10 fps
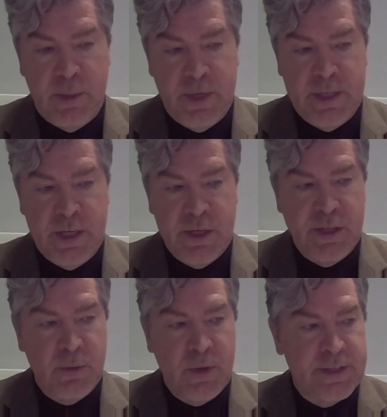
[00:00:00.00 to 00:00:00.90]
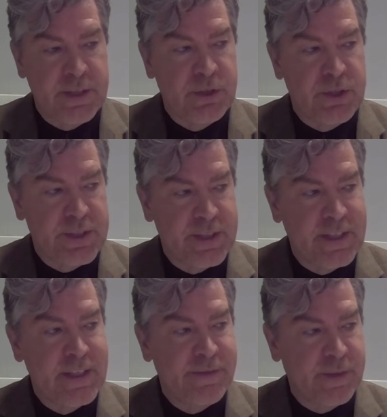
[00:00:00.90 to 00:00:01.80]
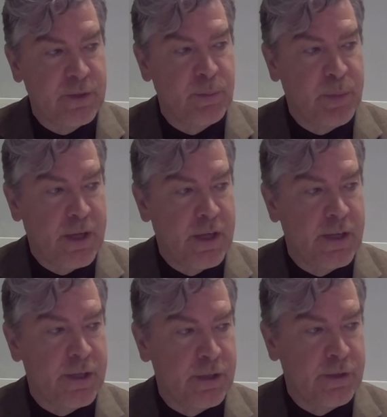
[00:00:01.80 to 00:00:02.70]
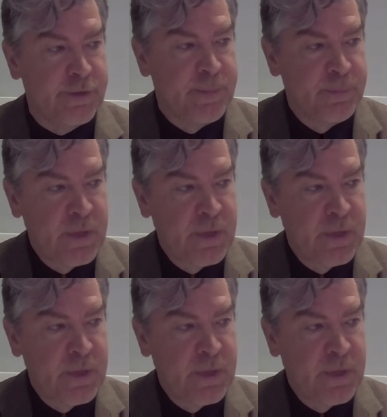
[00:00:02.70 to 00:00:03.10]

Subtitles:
I mean, the US is such a significant part of,